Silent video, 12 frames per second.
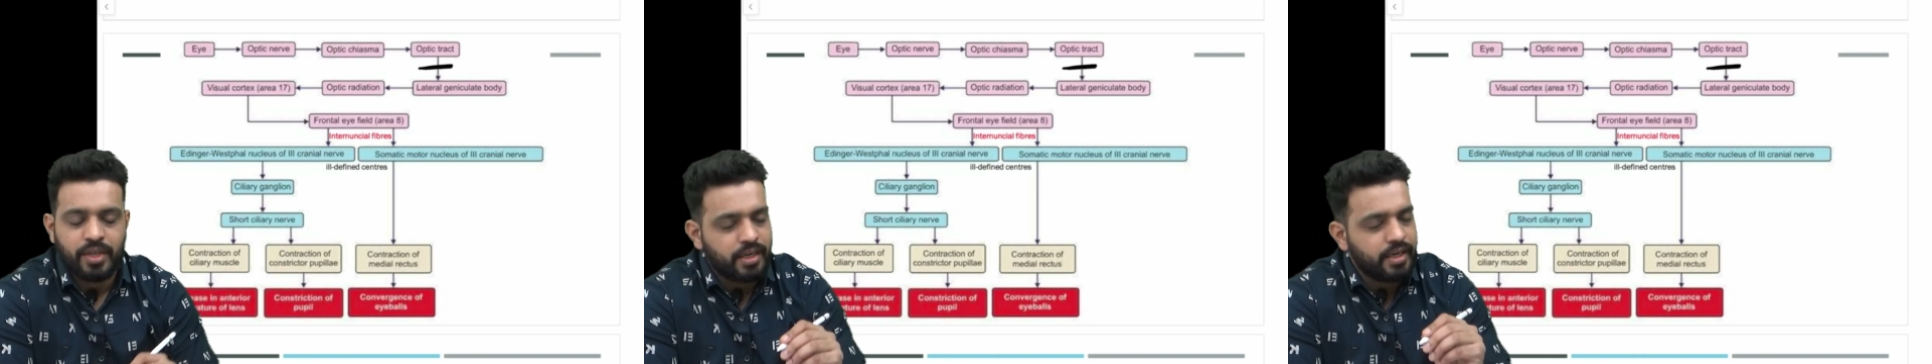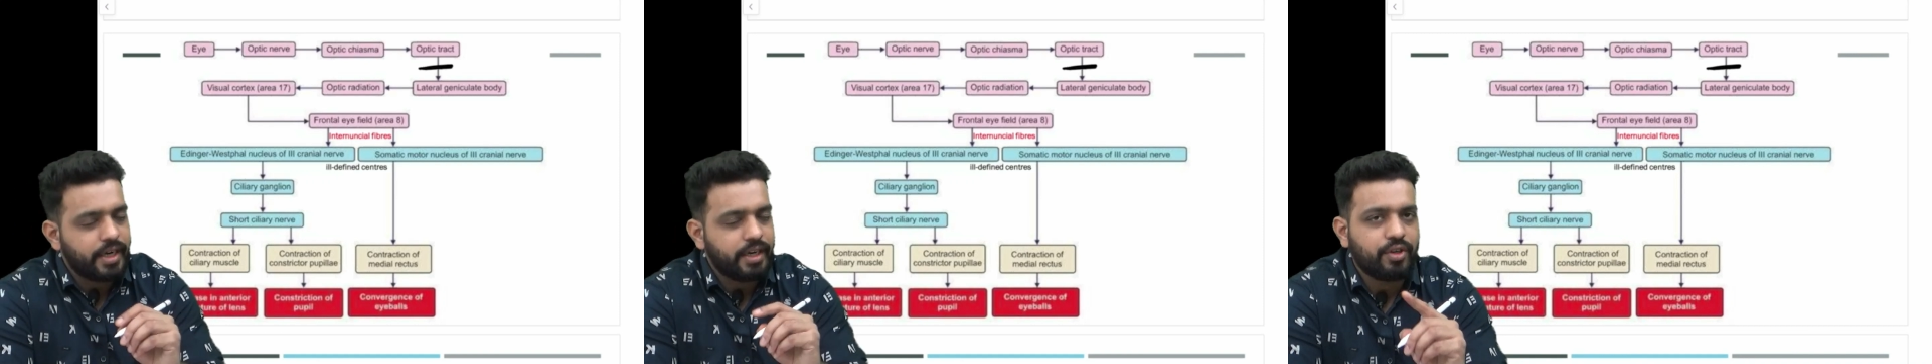
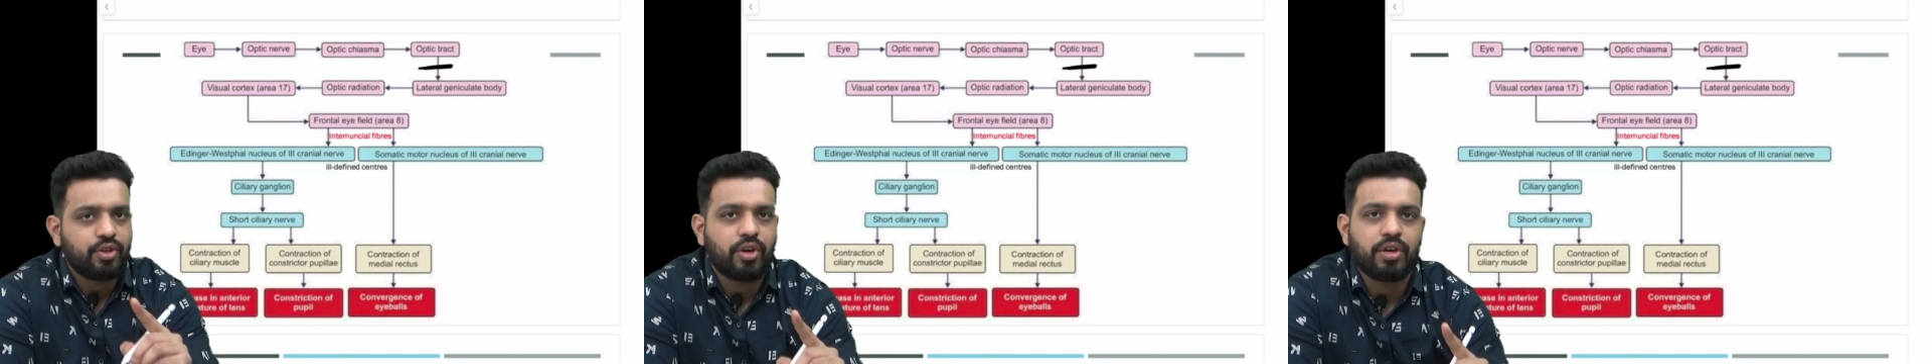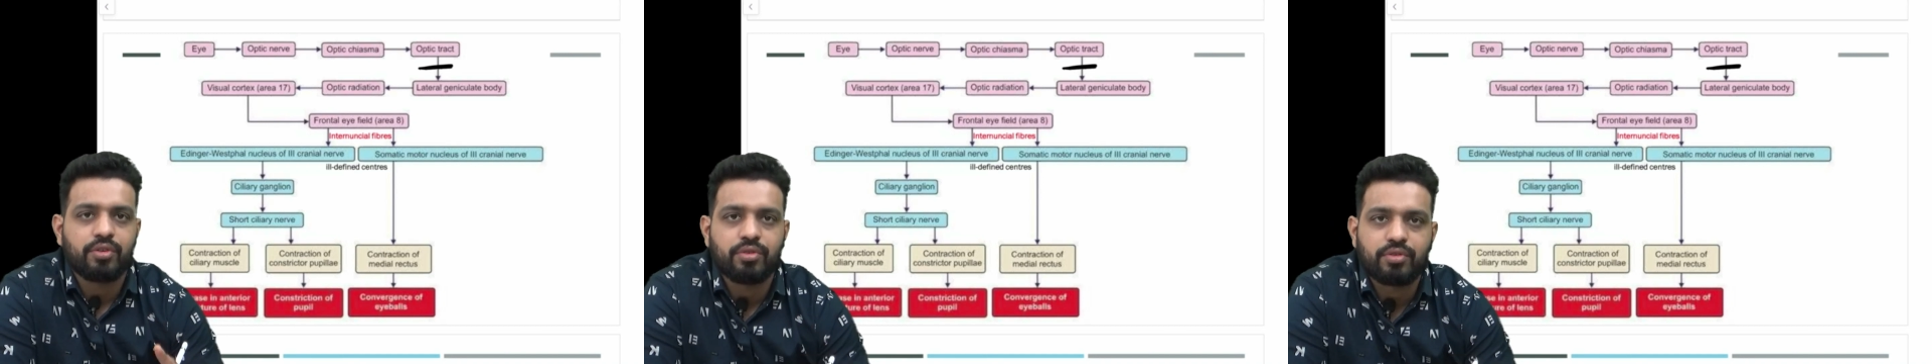it will
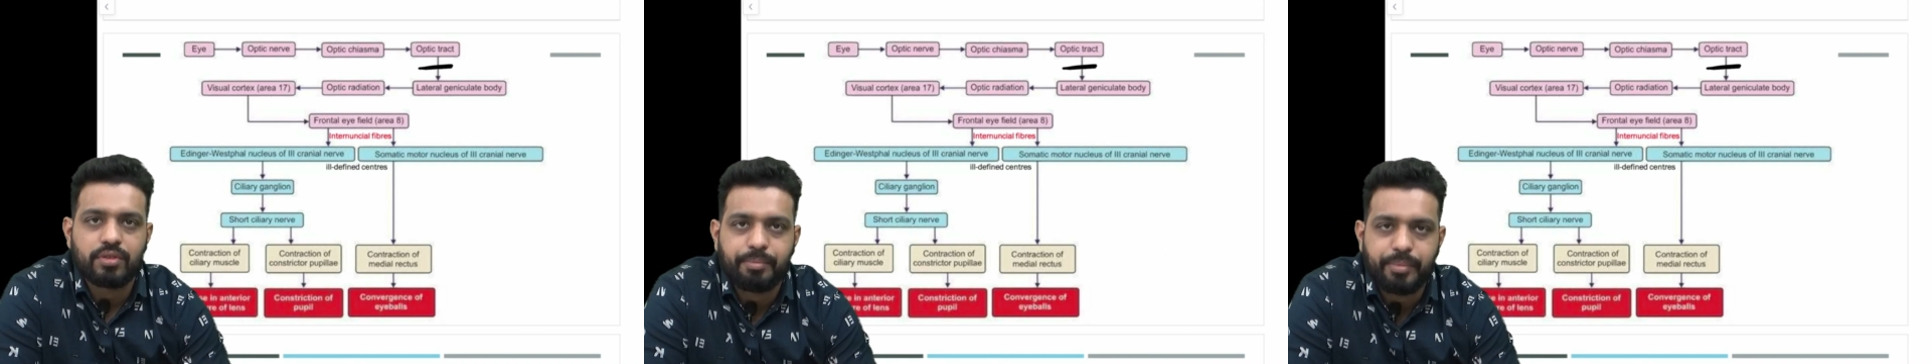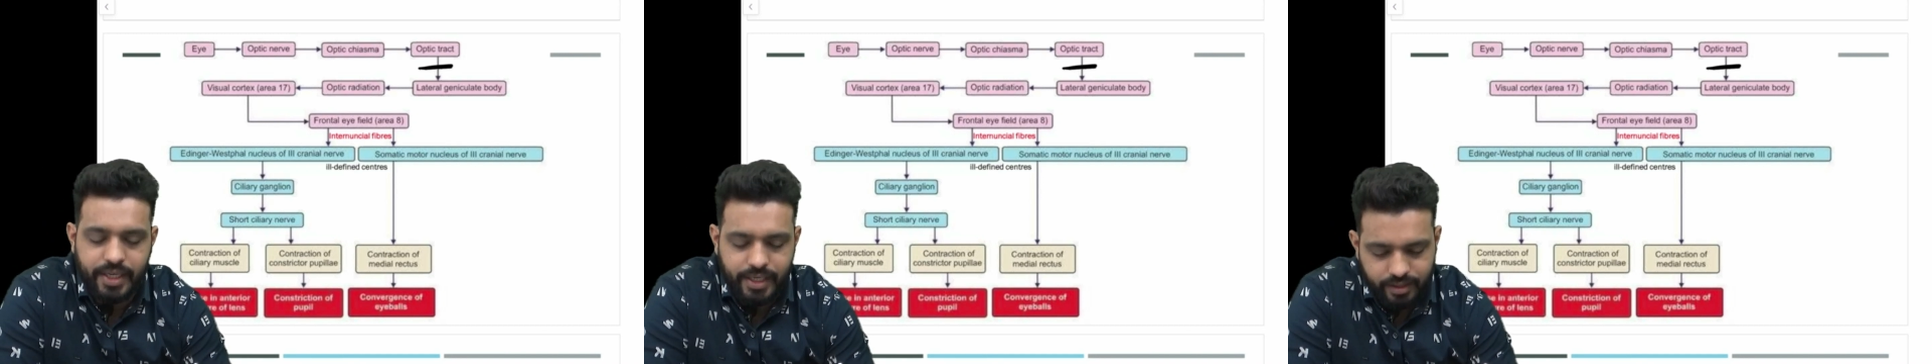not go to the
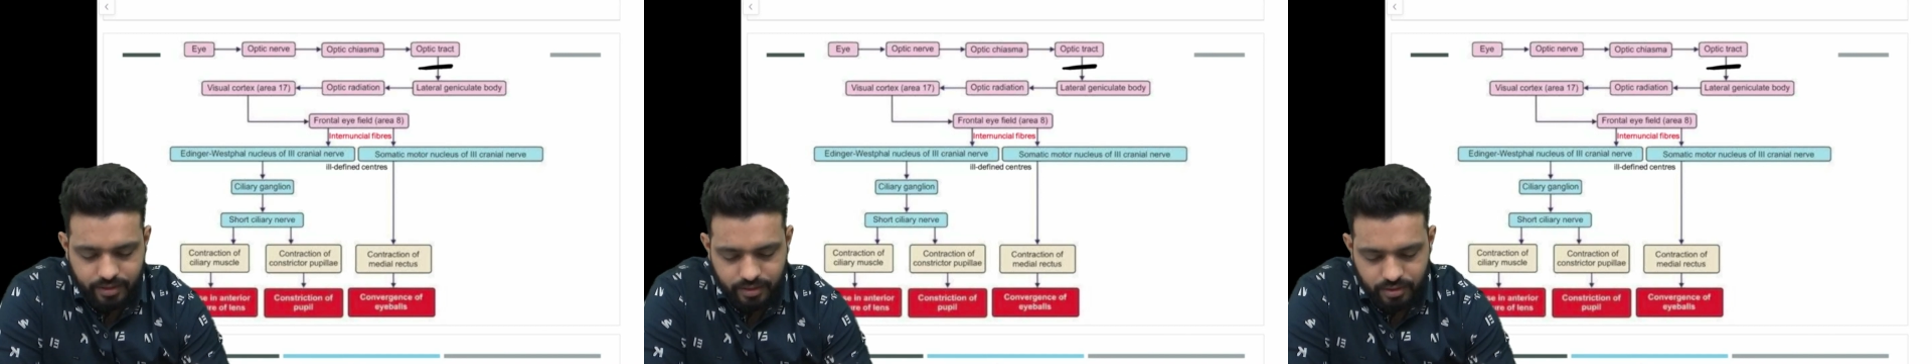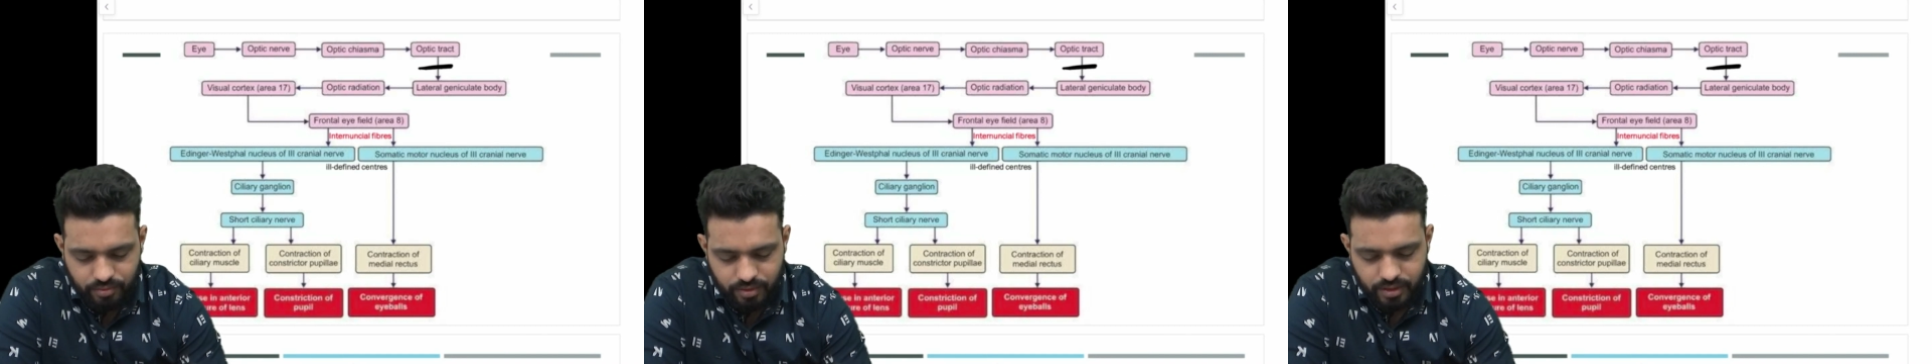pretectal
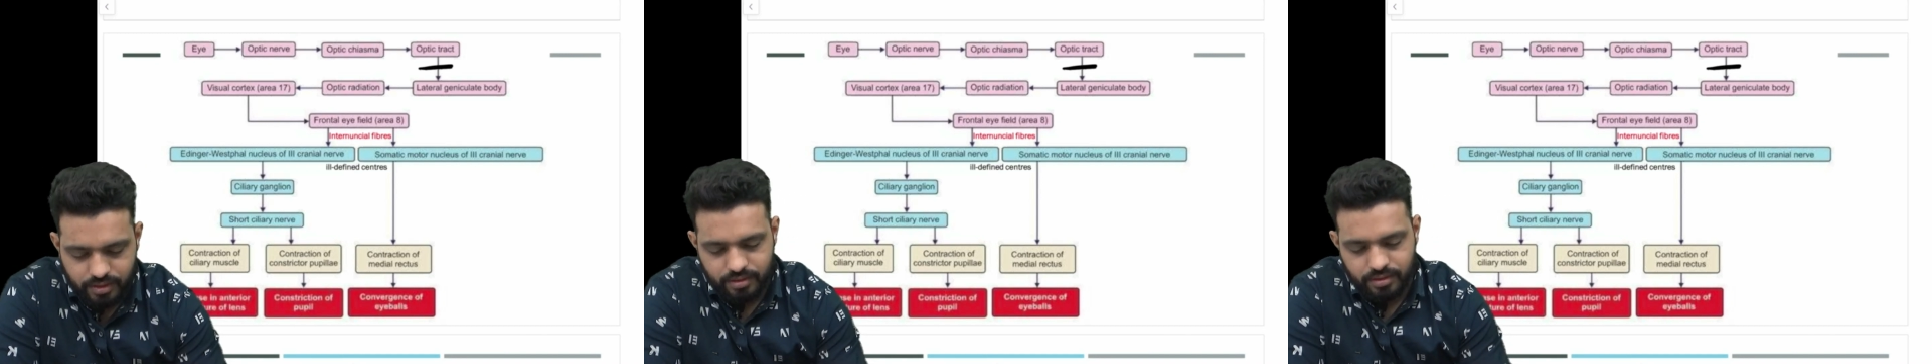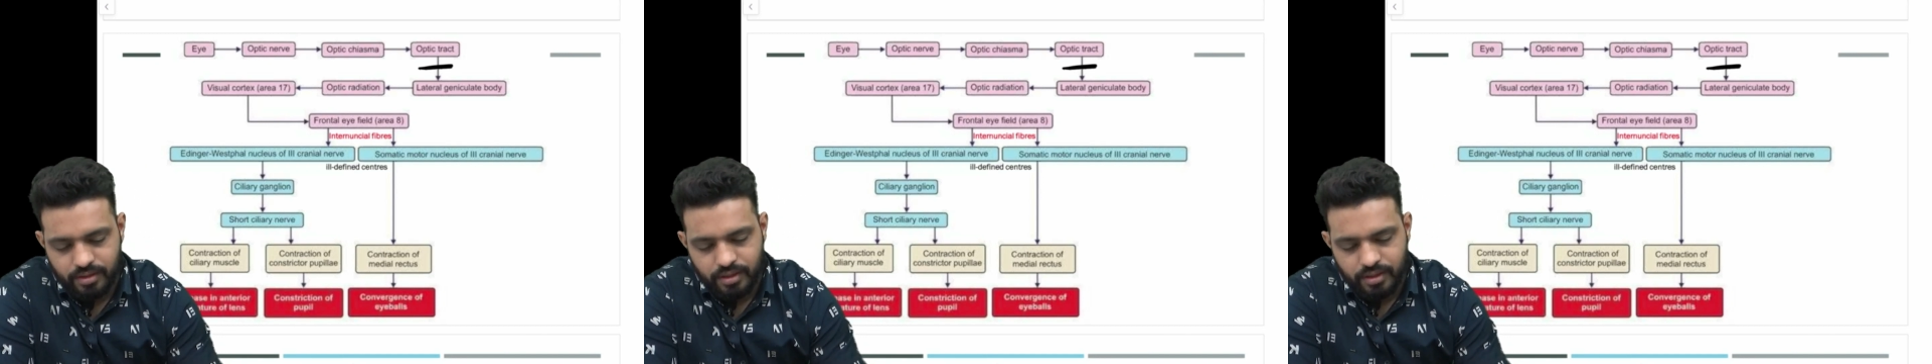nucleus.